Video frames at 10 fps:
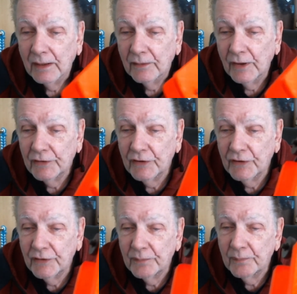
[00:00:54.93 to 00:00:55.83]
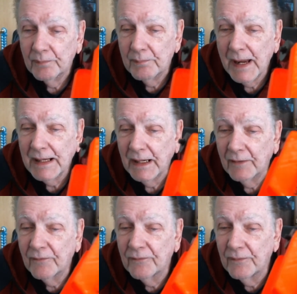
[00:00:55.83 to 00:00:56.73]
This is made in
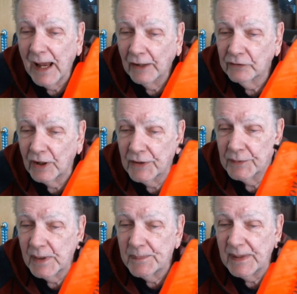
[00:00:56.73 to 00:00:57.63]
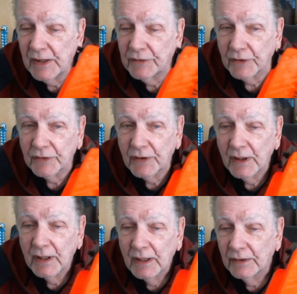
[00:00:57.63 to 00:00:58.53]
actually 3 pieces.
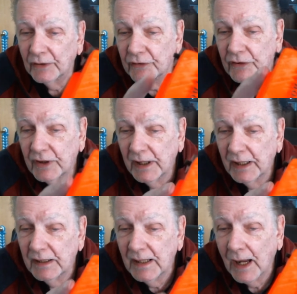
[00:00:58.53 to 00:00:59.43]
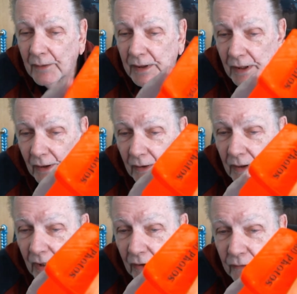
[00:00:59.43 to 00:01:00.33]
The skid down here
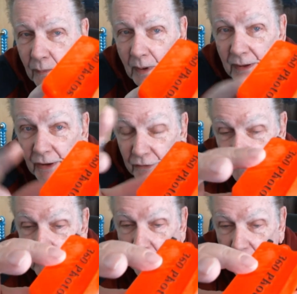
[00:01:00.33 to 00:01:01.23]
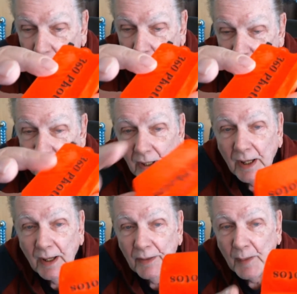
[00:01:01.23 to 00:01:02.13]
is one, there's 2 of those.
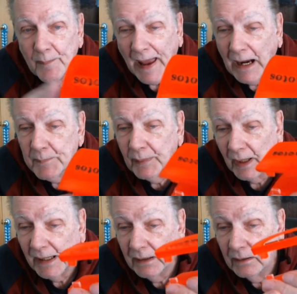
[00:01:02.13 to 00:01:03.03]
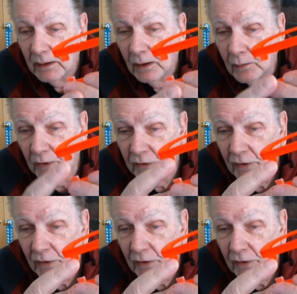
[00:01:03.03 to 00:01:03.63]
The back plate, which